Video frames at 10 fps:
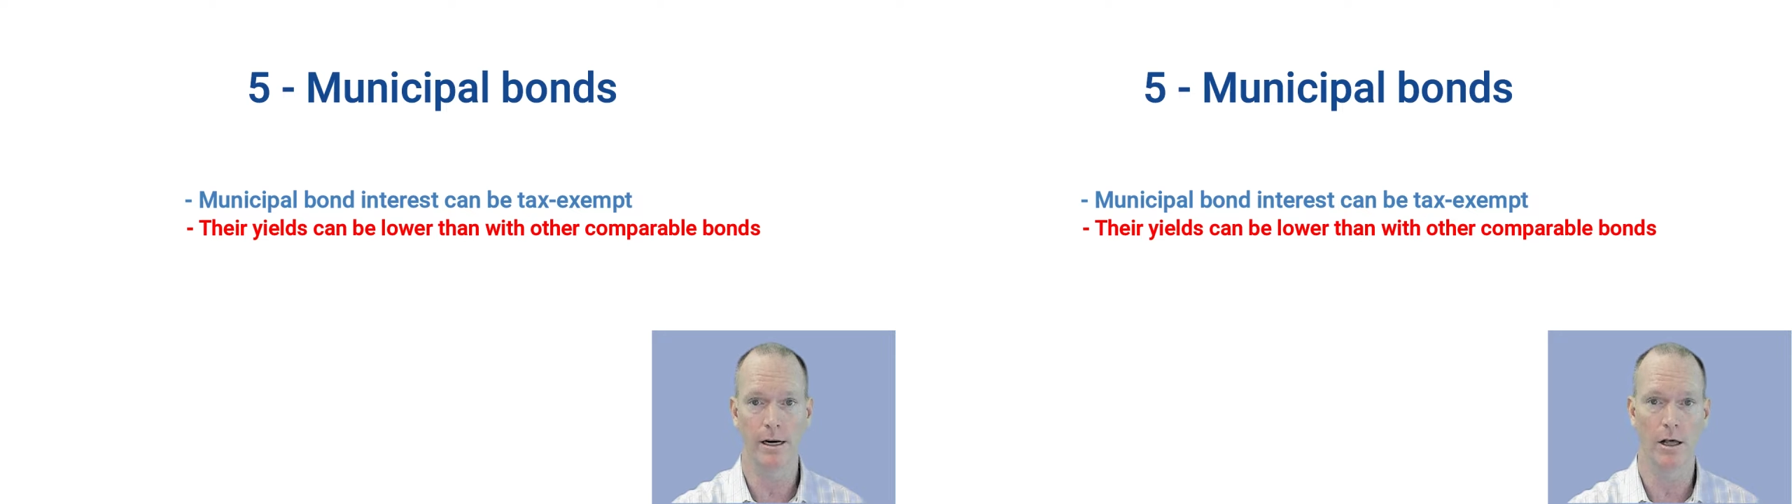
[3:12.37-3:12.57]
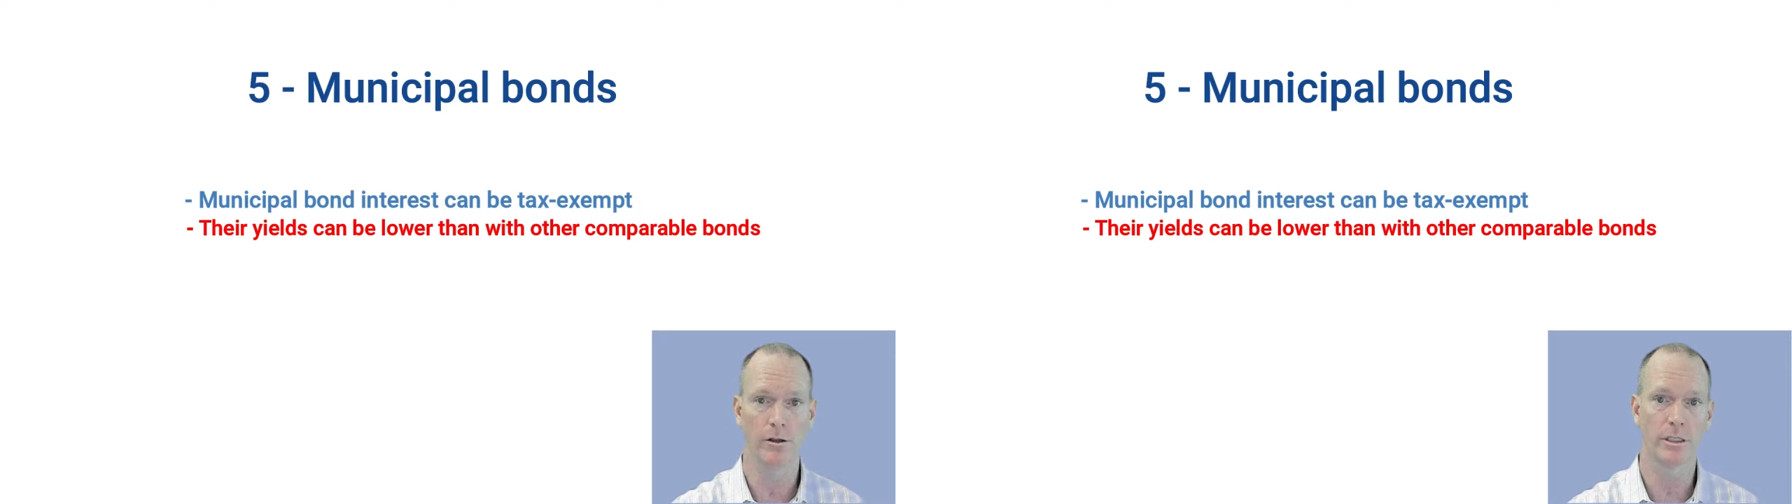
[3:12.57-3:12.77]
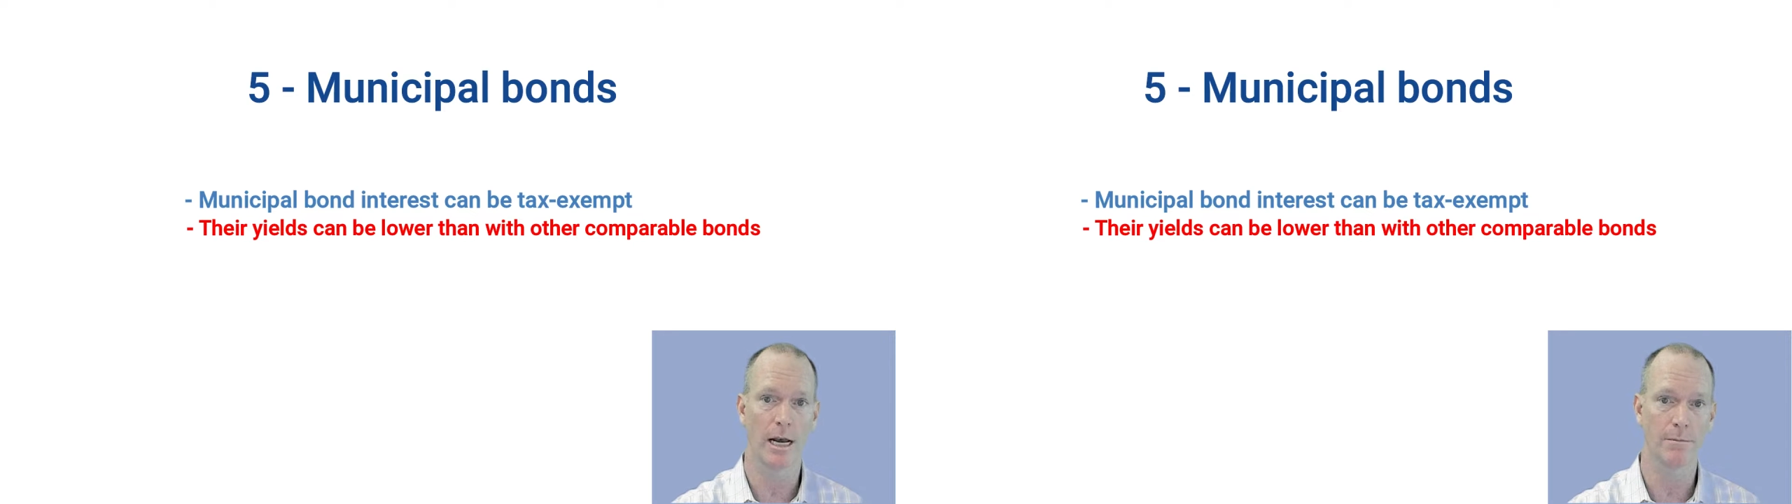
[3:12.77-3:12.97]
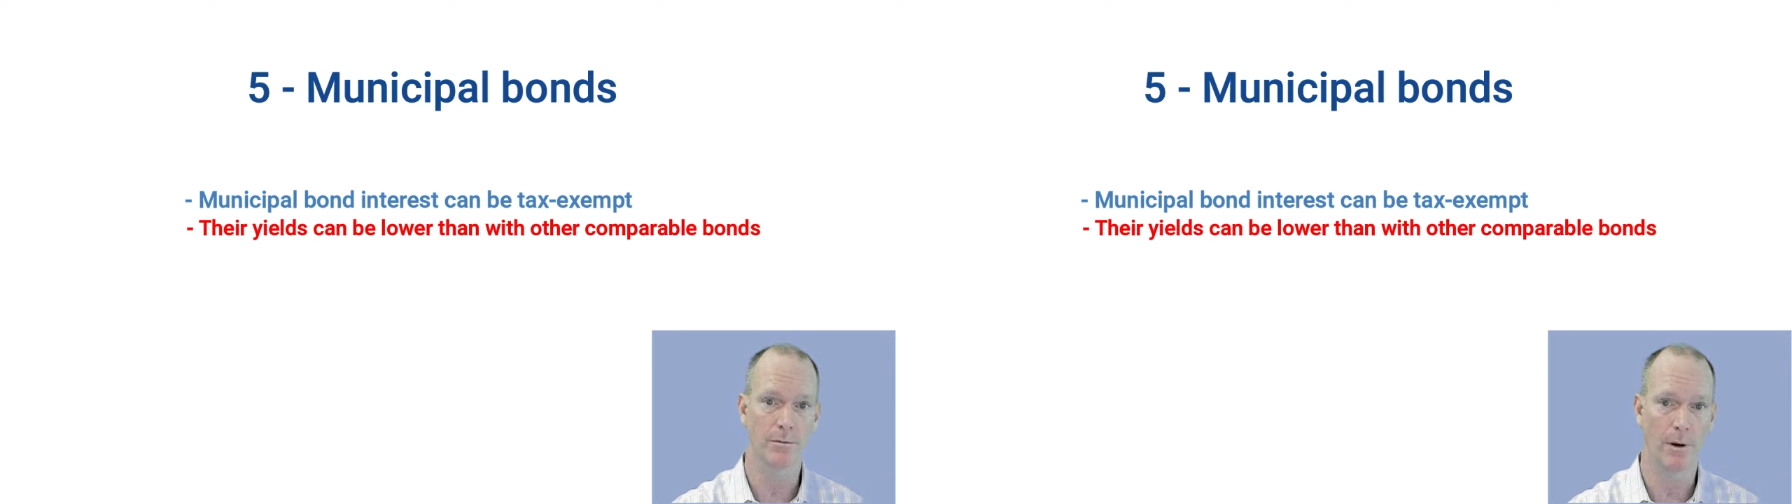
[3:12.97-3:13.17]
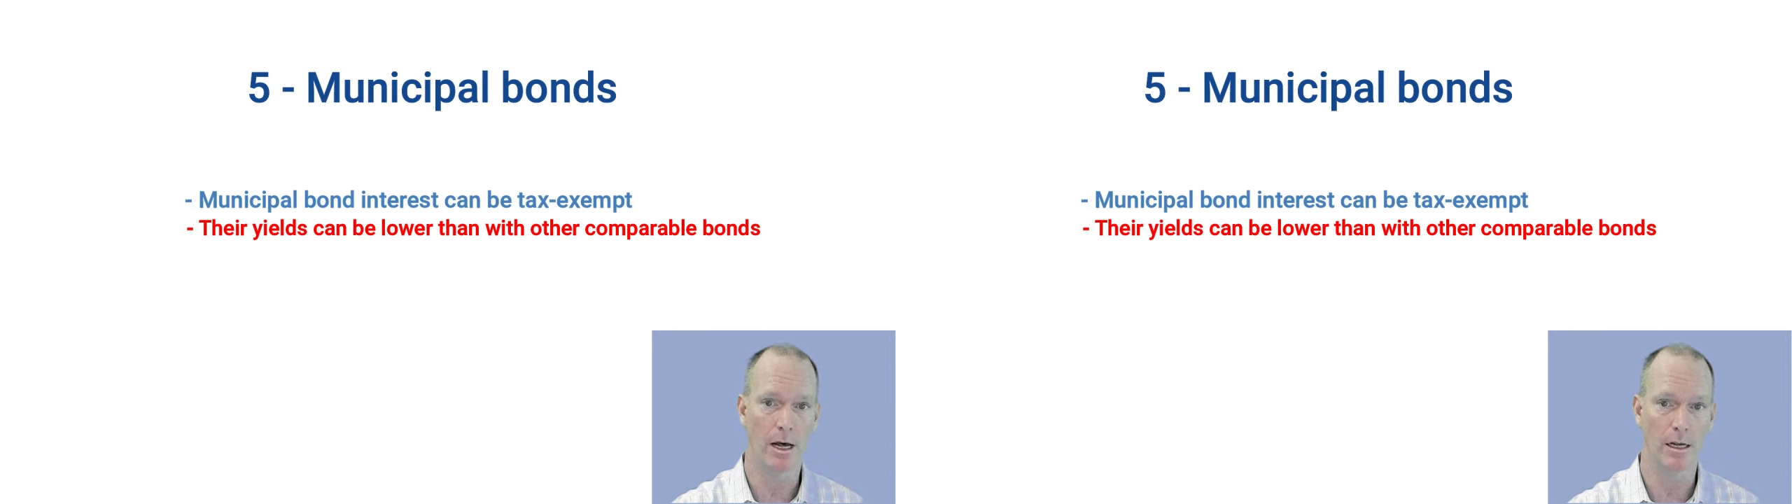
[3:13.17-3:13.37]
other types
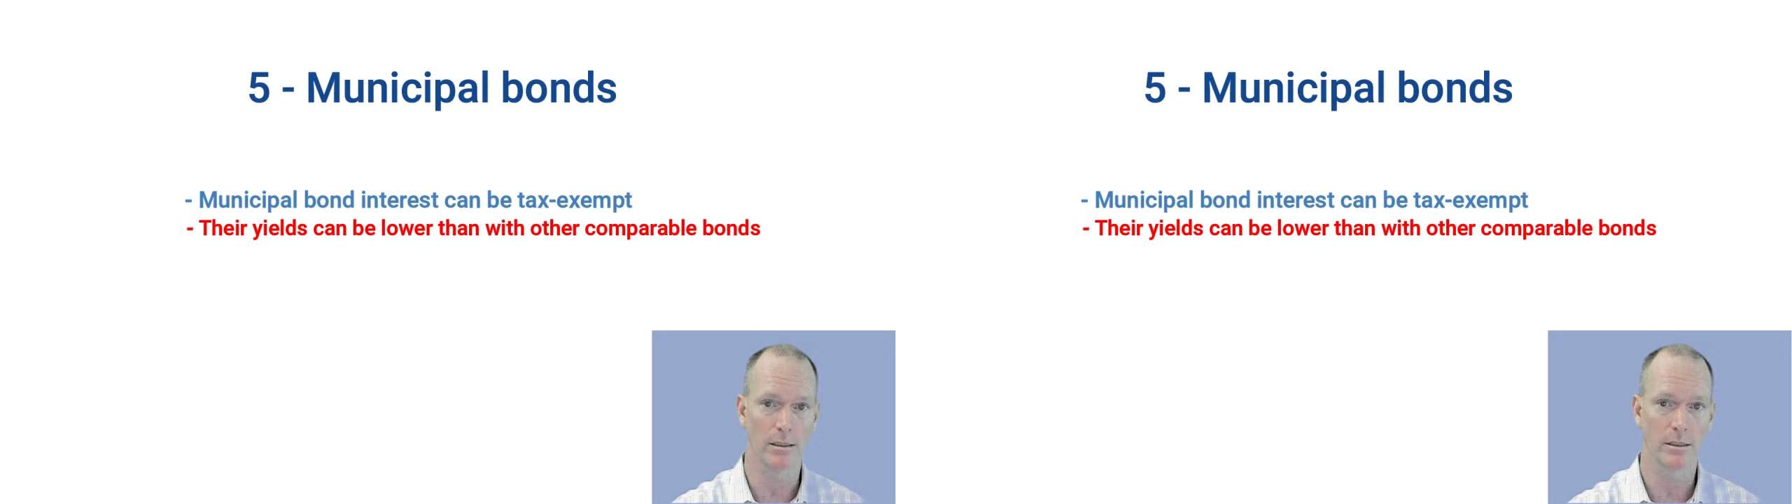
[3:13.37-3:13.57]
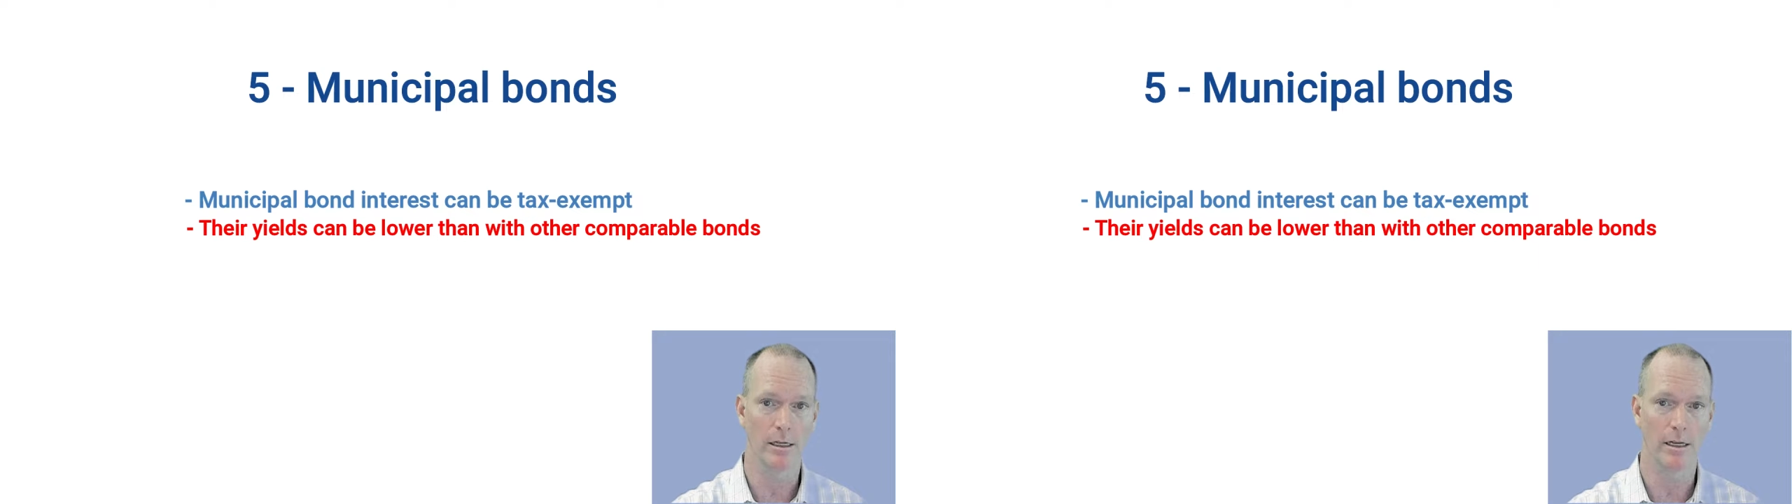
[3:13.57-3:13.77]
of bonds.